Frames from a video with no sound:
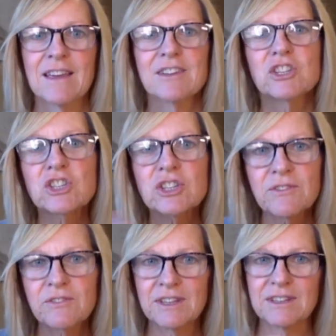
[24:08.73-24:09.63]

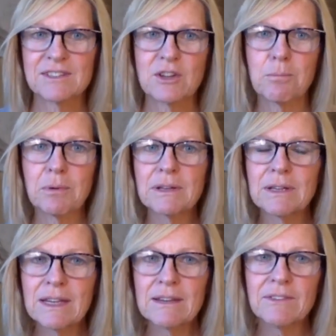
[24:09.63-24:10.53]
Shift it. So
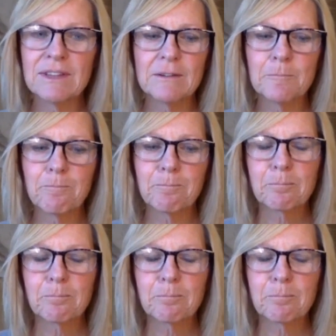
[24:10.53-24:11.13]
believing,